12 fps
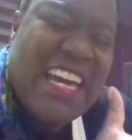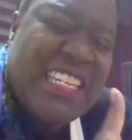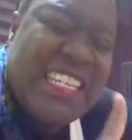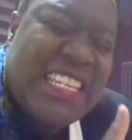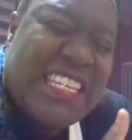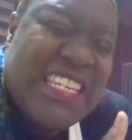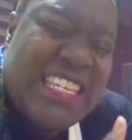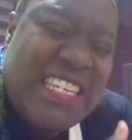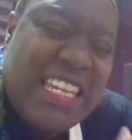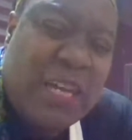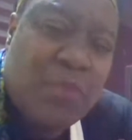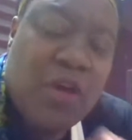to
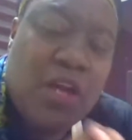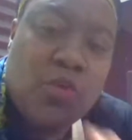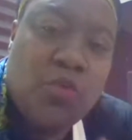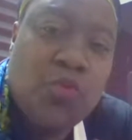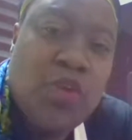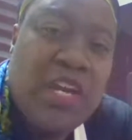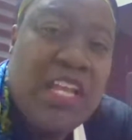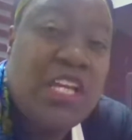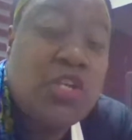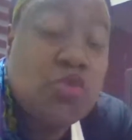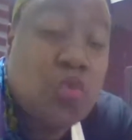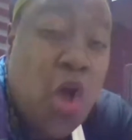steep and to really
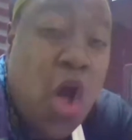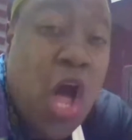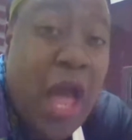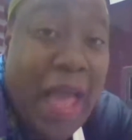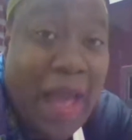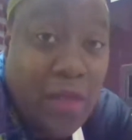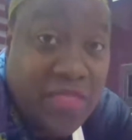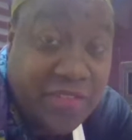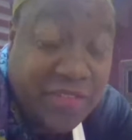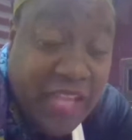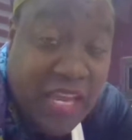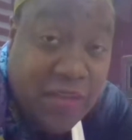draw out the
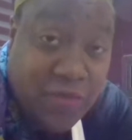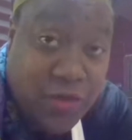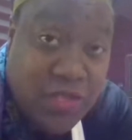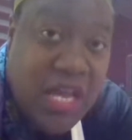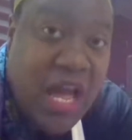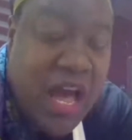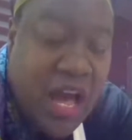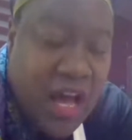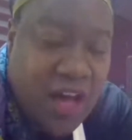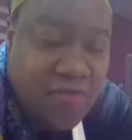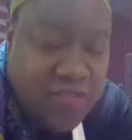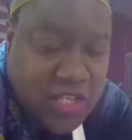flavors
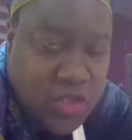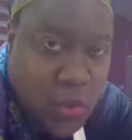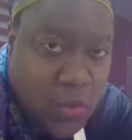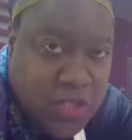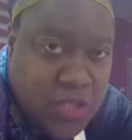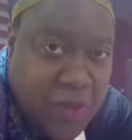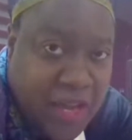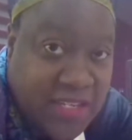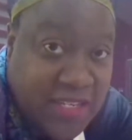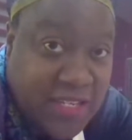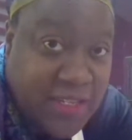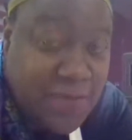of these whole
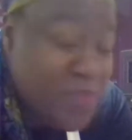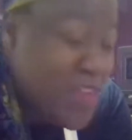spices.